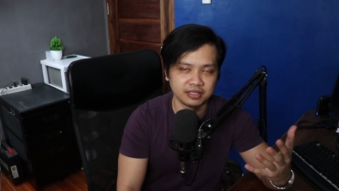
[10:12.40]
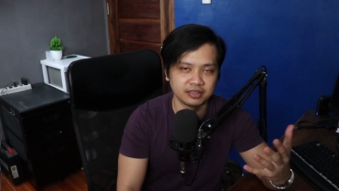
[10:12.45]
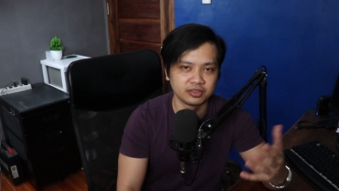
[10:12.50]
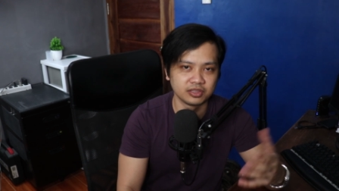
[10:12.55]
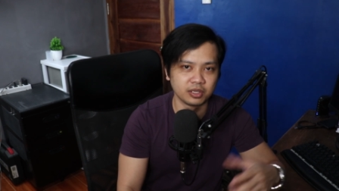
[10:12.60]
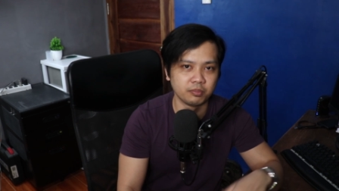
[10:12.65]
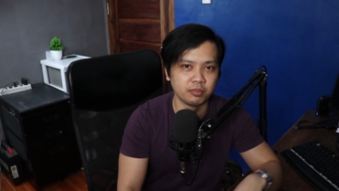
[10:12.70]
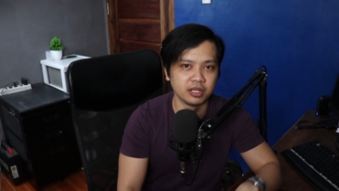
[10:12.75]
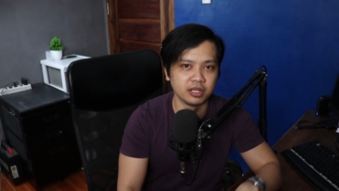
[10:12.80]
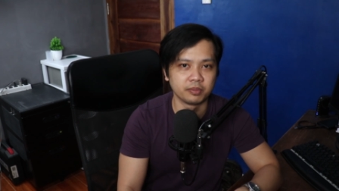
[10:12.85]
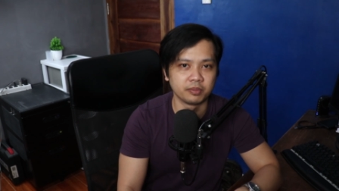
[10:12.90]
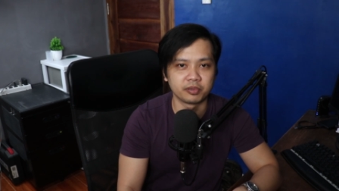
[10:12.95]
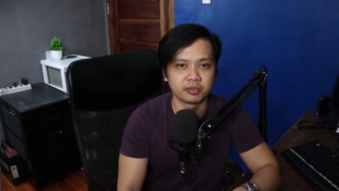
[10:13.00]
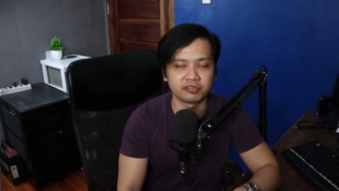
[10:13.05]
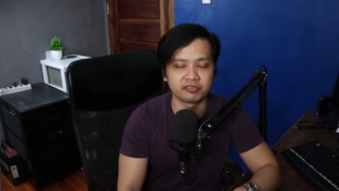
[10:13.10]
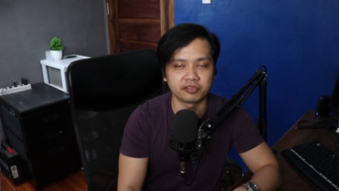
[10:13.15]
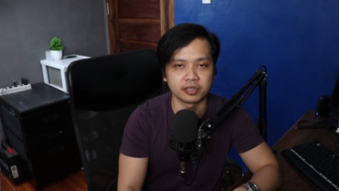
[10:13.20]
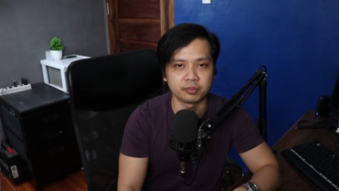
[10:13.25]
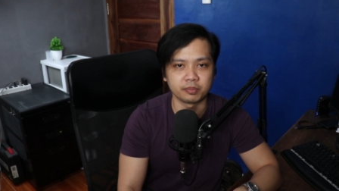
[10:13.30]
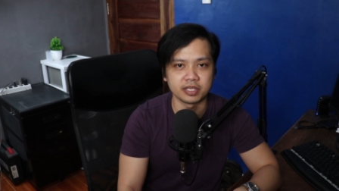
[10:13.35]
double the
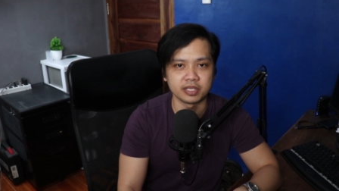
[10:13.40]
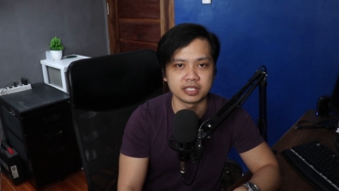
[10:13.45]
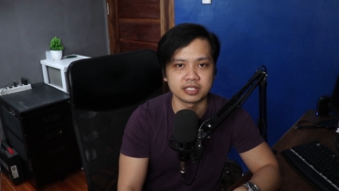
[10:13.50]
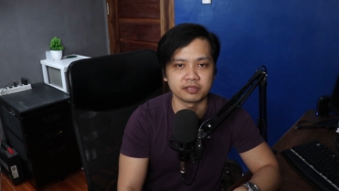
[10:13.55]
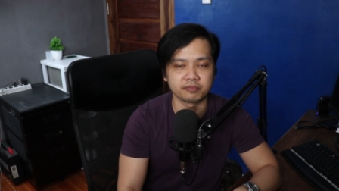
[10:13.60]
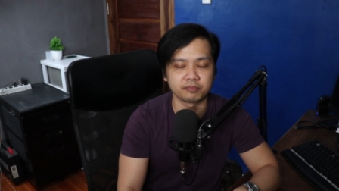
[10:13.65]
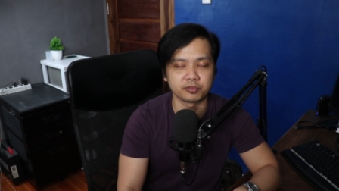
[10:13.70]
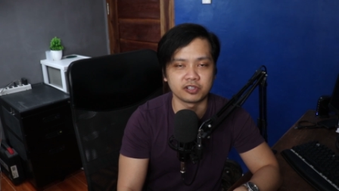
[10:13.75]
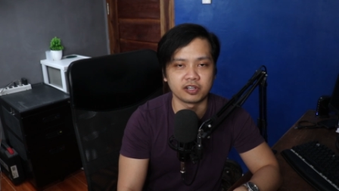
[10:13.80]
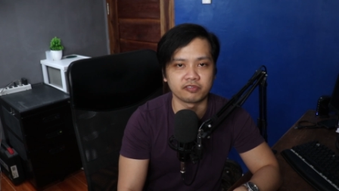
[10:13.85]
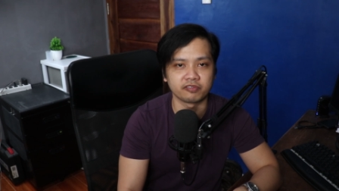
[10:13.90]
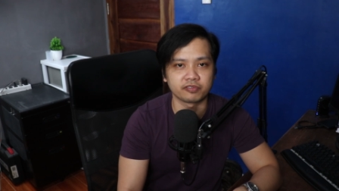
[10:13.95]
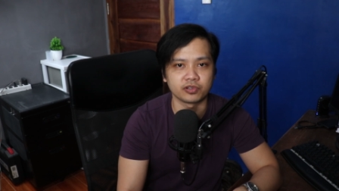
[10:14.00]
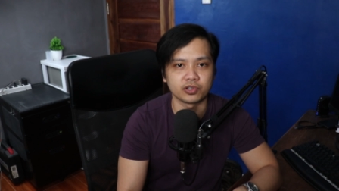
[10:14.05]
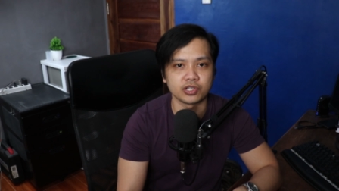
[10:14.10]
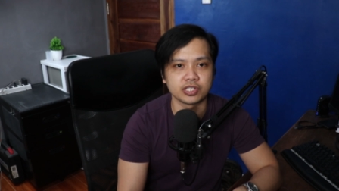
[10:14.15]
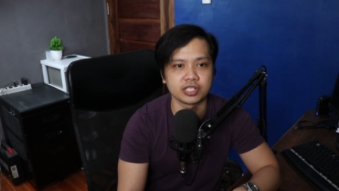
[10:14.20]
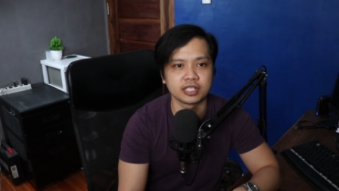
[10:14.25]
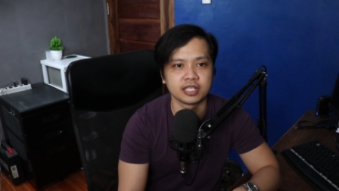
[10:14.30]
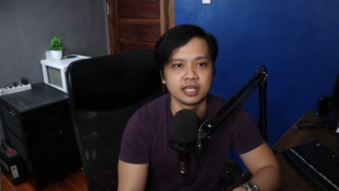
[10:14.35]
performance, of, of
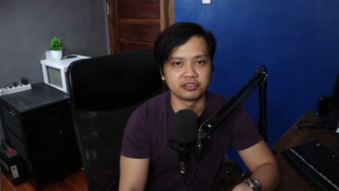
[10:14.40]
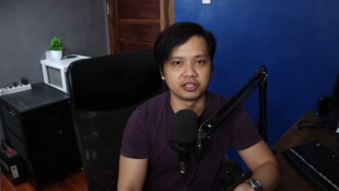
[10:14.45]
course.